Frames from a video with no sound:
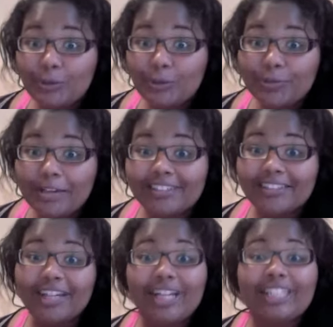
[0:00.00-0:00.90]

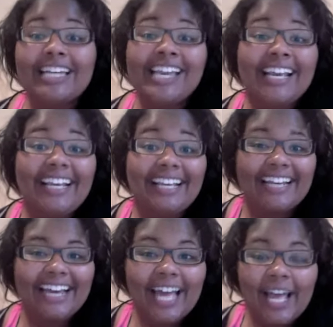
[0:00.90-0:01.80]

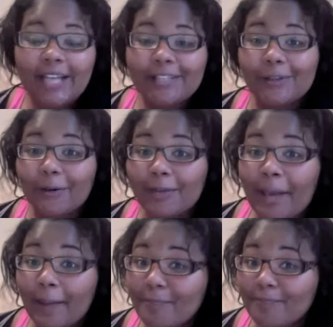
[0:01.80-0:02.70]
2013. So,
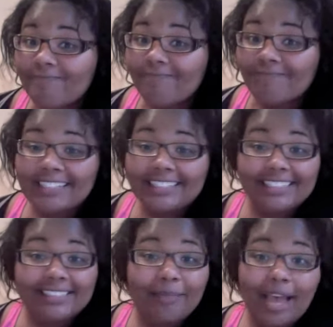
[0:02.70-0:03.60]
yep,
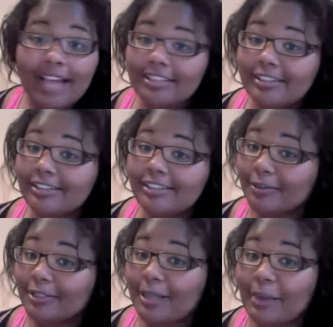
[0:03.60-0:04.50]
just imagine
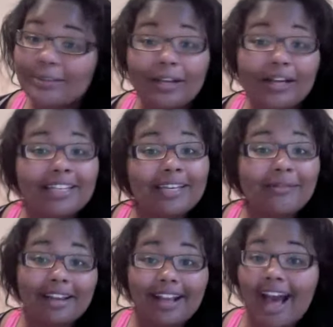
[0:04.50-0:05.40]
those numbers are going to keep
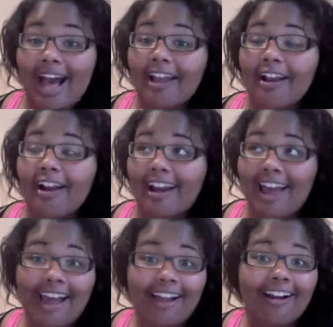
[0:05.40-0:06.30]
getting higher and
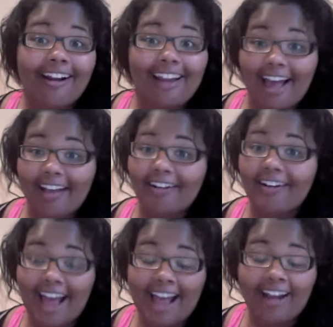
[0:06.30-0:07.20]
higher and higher
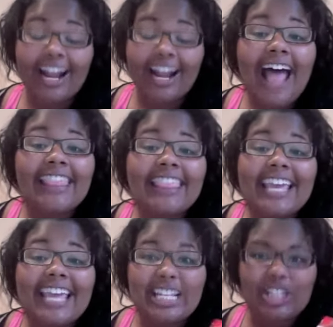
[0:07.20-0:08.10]
and higher. And I
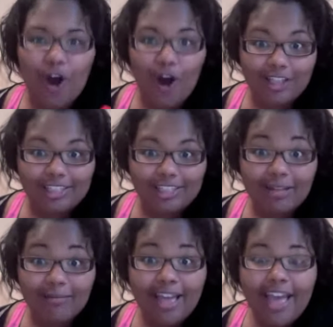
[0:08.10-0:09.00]
think it is awesome